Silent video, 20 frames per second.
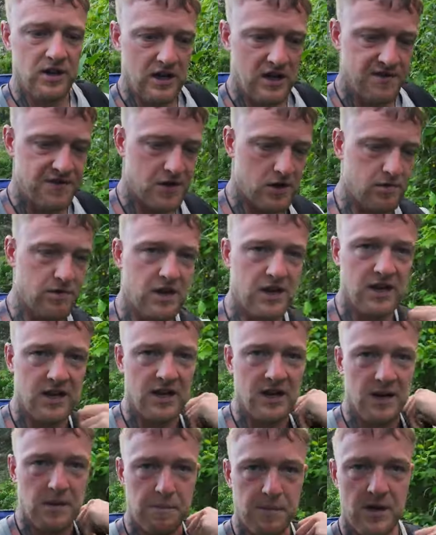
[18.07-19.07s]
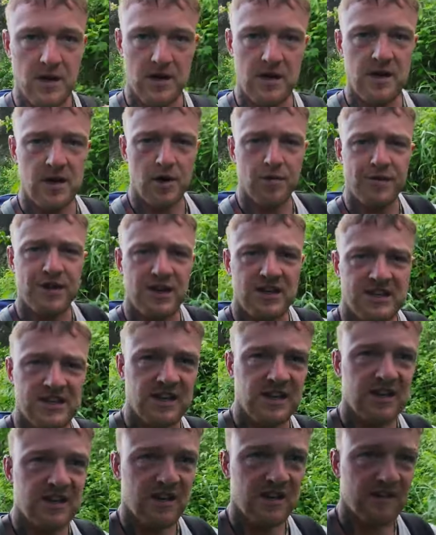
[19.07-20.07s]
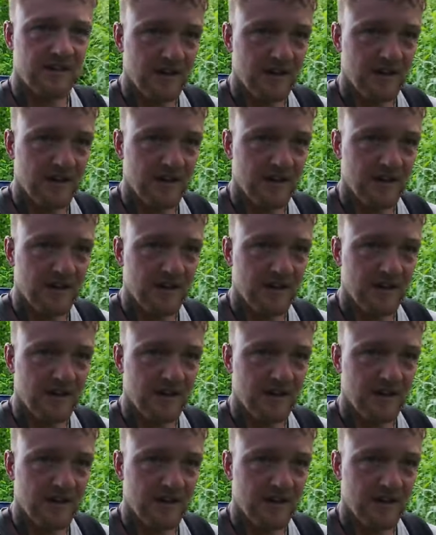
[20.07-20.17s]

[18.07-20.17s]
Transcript: know how far we're going to get, but I would like to get it done